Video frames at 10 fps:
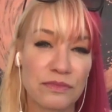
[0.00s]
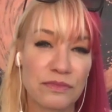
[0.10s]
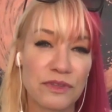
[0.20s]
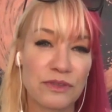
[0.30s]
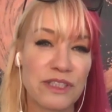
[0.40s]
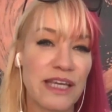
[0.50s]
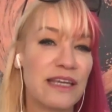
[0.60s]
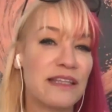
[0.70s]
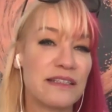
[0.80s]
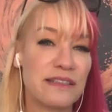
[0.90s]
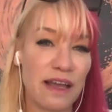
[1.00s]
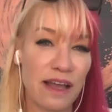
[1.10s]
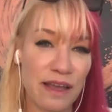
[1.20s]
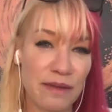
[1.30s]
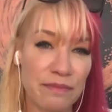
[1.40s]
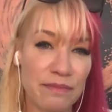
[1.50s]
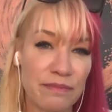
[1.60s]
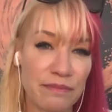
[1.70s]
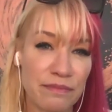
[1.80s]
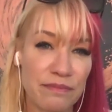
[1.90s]
So taking the time
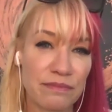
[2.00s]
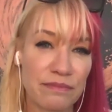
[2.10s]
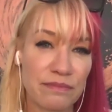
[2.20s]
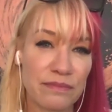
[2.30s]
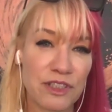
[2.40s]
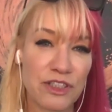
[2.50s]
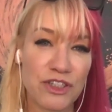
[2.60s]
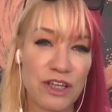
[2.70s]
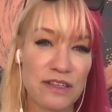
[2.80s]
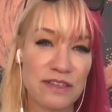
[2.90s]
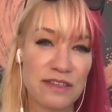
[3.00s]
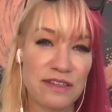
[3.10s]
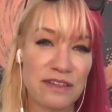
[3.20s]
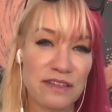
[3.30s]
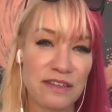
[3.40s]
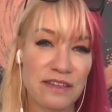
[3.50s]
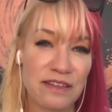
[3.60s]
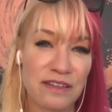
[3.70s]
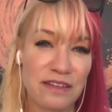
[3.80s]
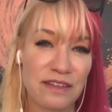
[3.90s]
to just
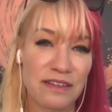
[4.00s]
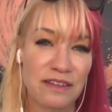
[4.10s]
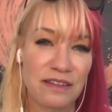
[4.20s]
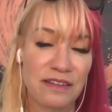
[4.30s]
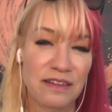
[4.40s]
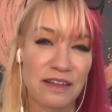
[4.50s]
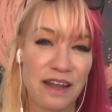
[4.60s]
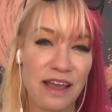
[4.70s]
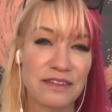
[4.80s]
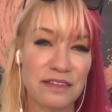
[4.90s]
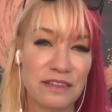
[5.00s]
connect,